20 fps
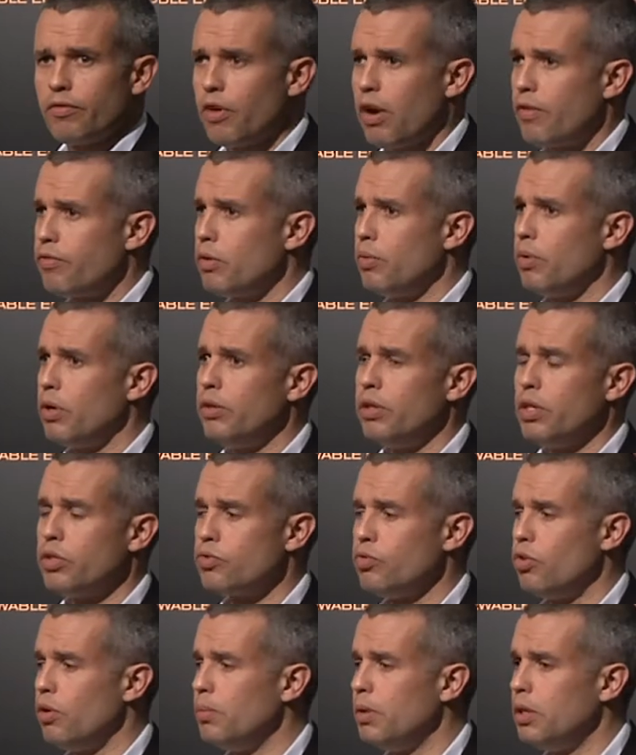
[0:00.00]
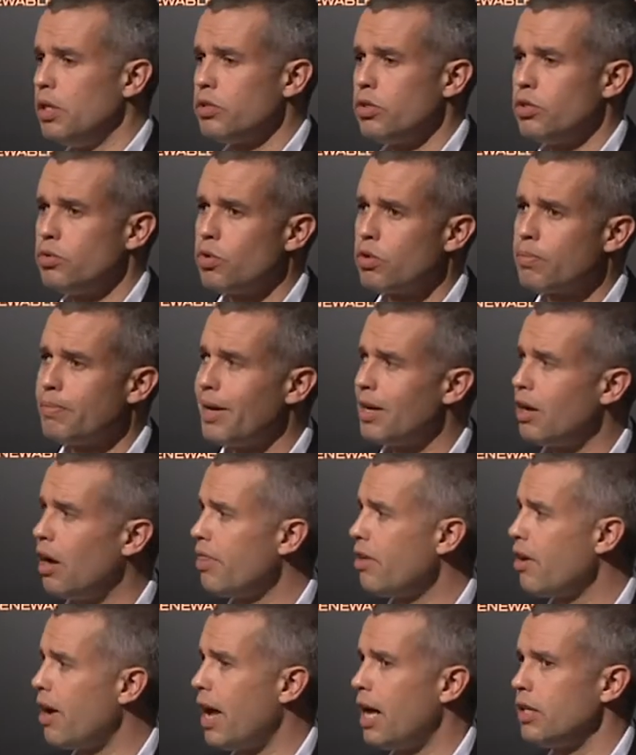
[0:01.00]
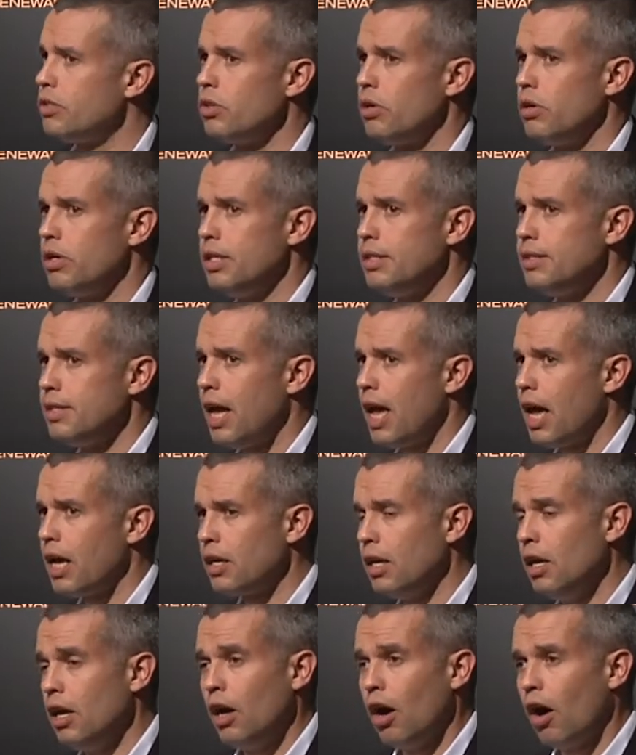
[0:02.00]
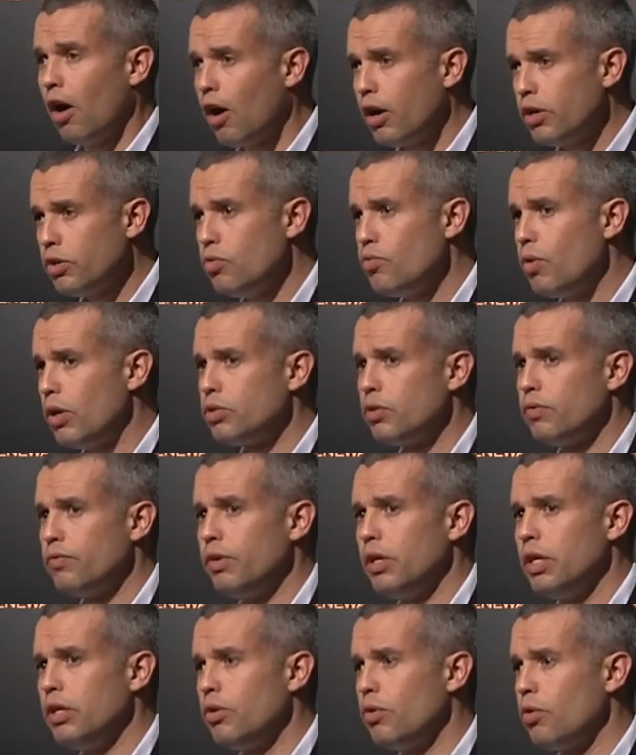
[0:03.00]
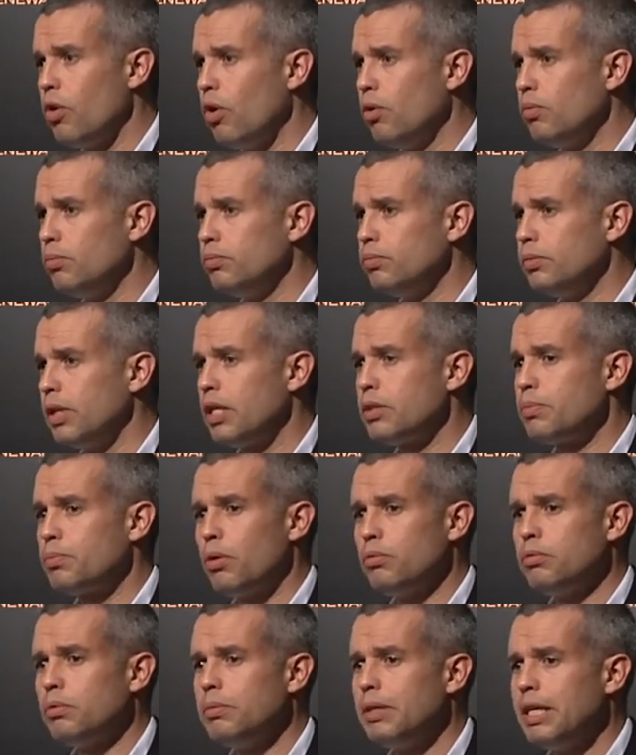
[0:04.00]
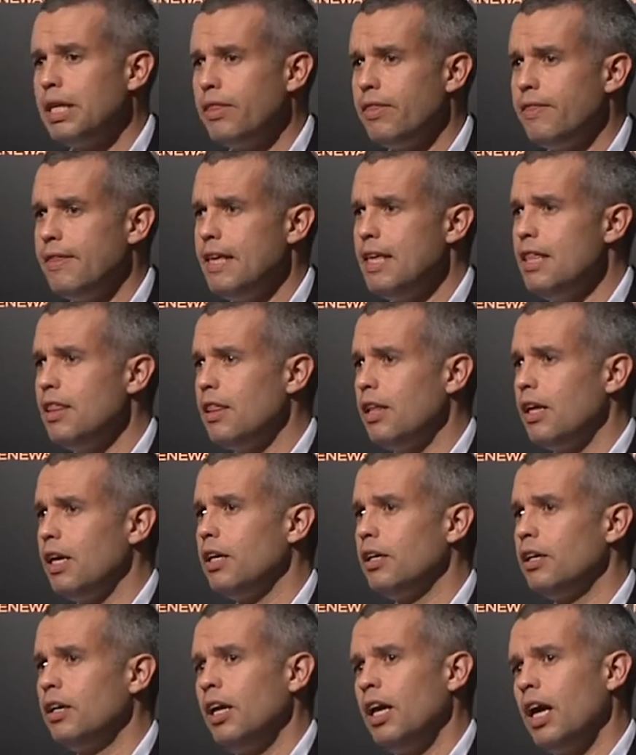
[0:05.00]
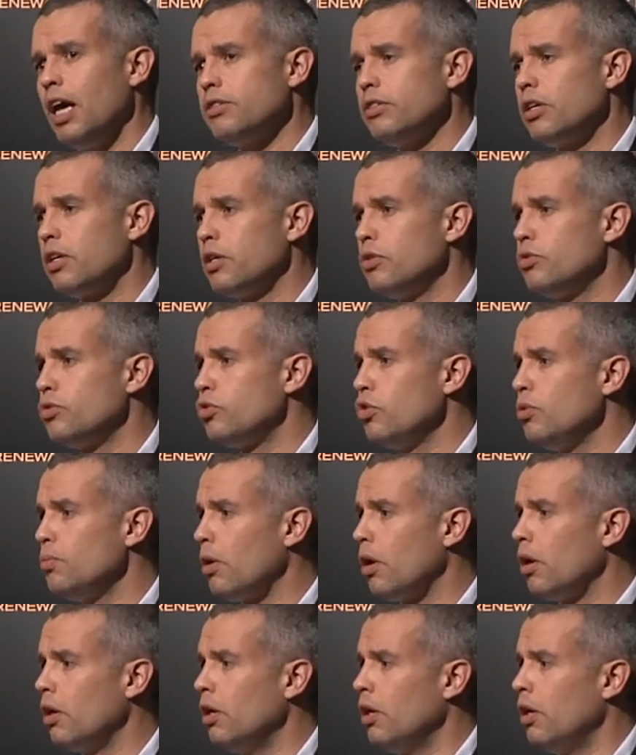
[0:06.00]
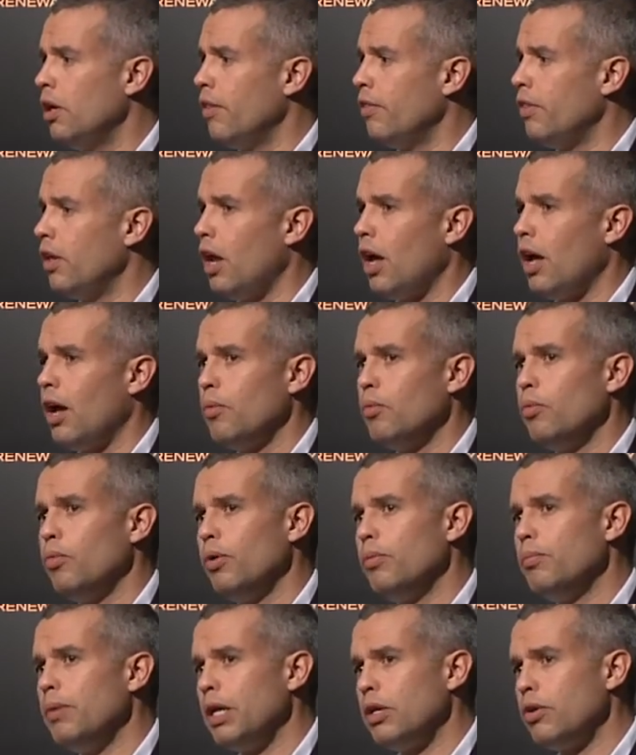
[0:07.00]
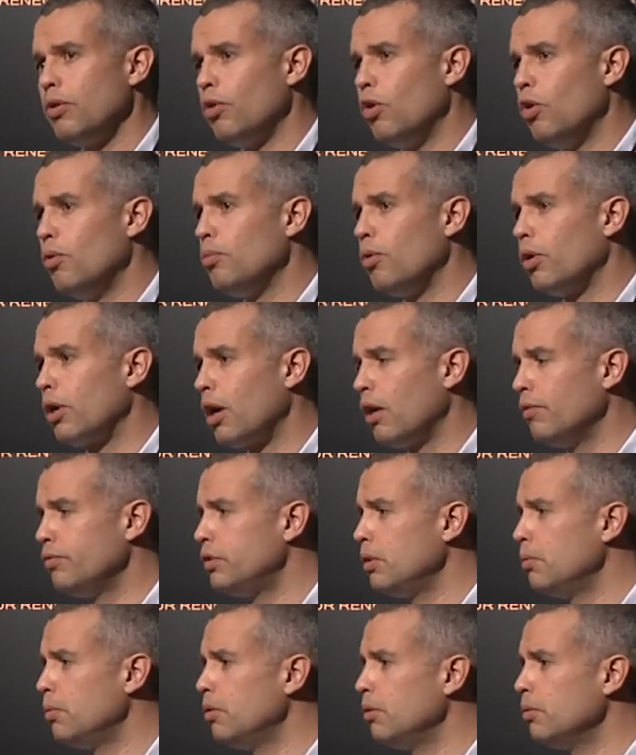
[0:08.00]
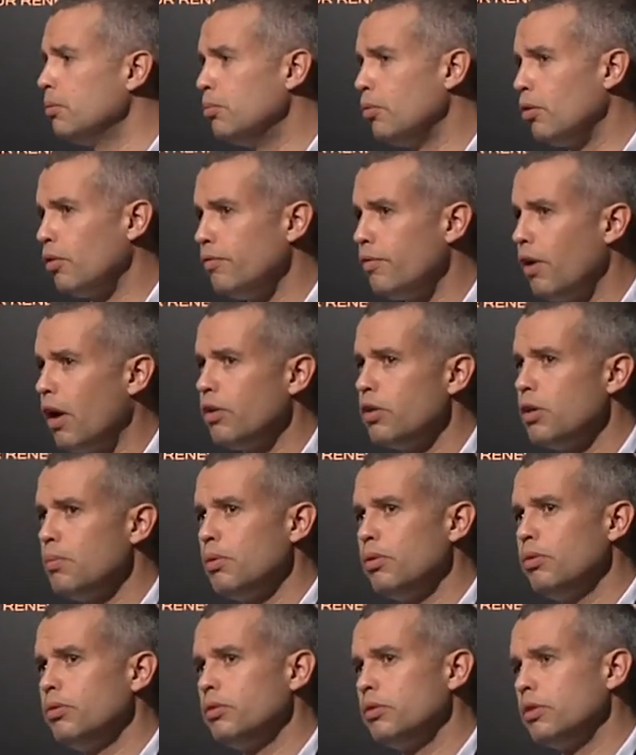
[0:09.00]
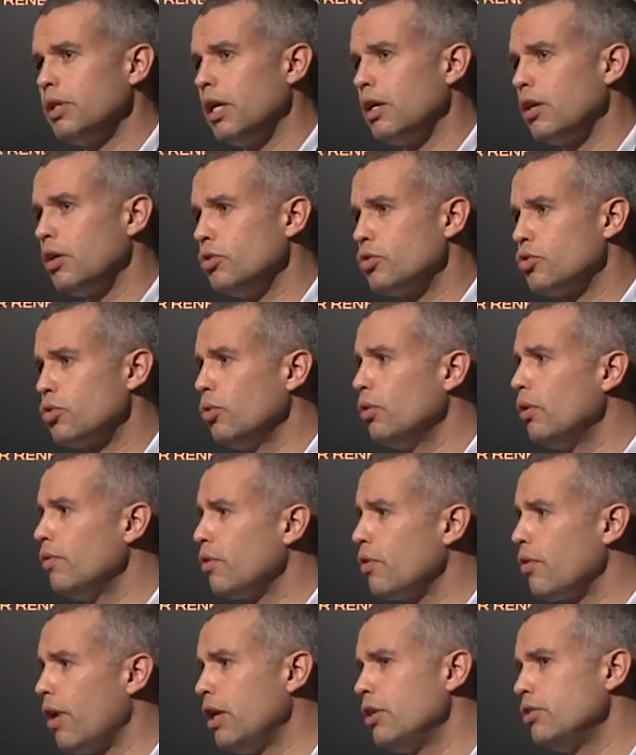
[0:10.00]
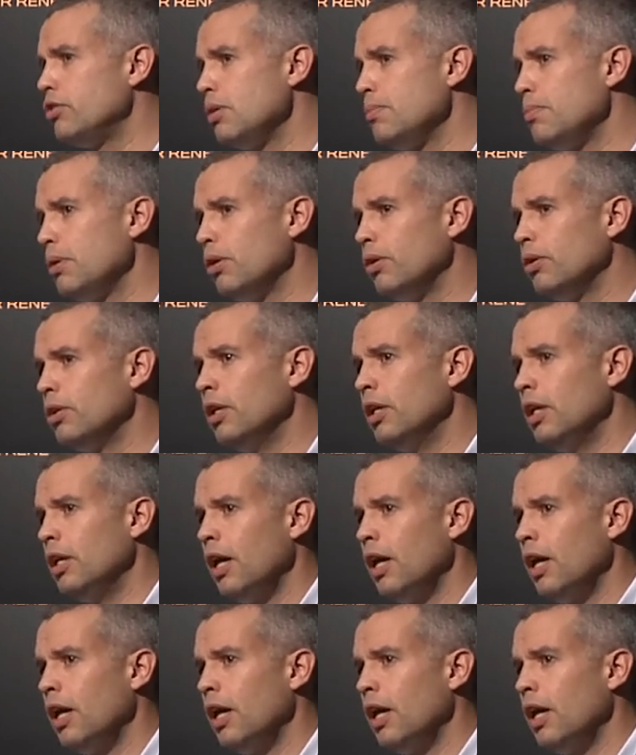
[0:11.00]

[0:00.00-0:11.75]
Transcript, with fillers: for everyone in this room, and this is with my other hat on and DECC, are you retrofitting your home? That's probably the thing as a consumer that um, will make your home more comfortable, more valuable, get control of your energy bill,